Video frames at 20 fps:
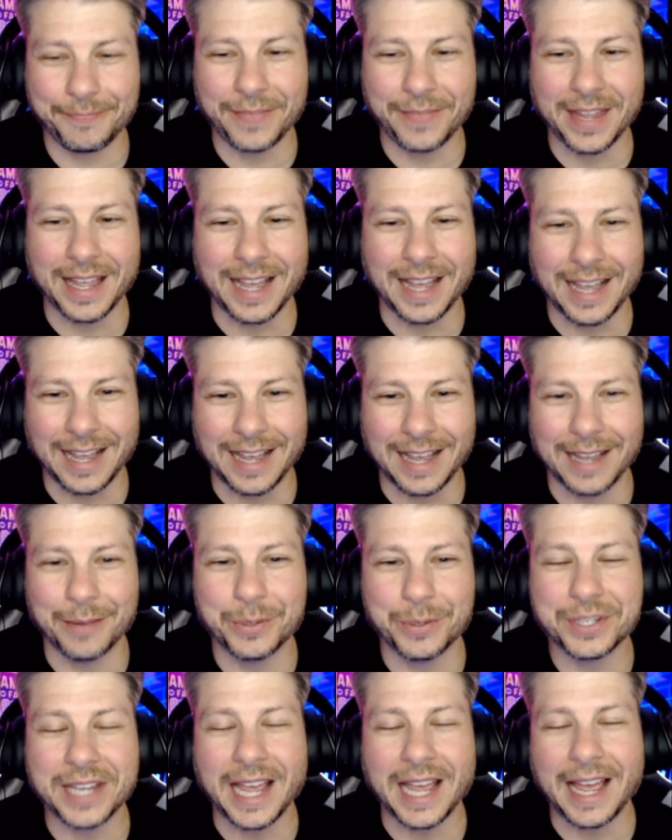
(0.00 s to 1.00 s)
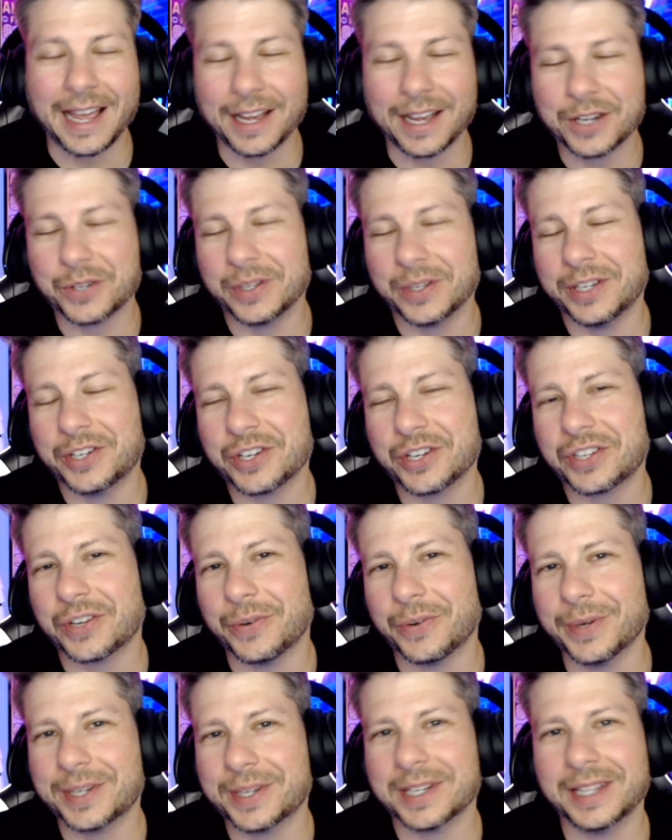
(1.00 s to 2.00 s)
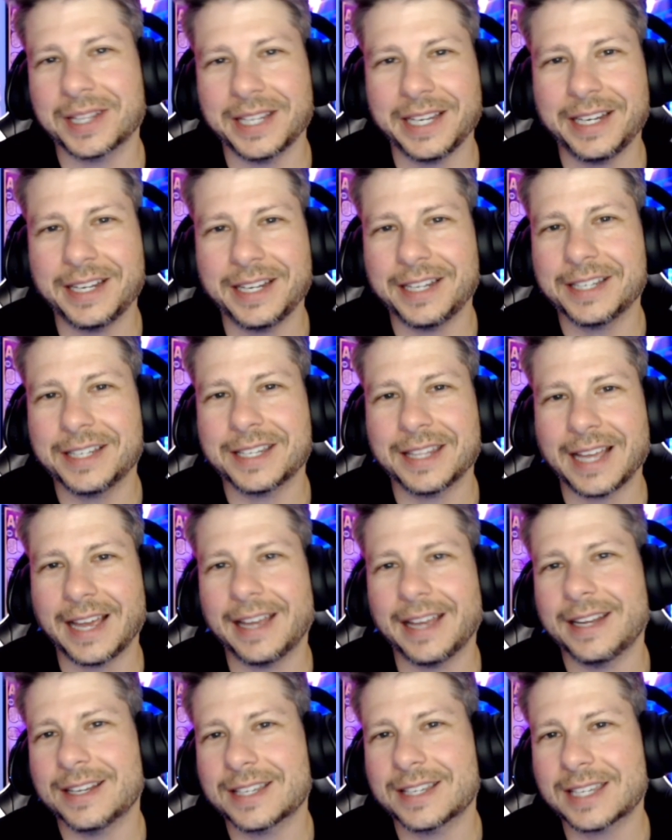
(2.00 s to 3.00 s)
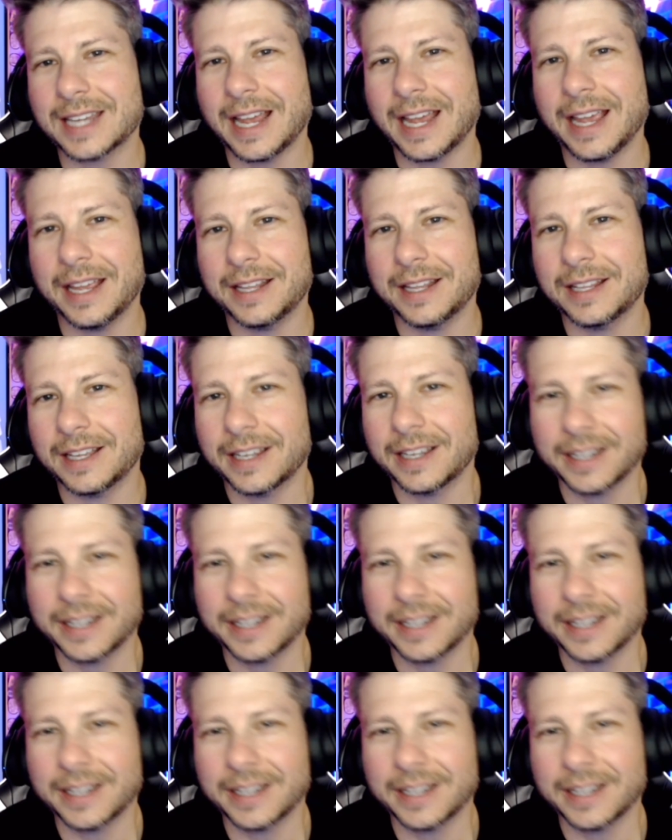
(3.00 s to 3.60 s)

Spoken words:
I was actually just going to lead into that and say,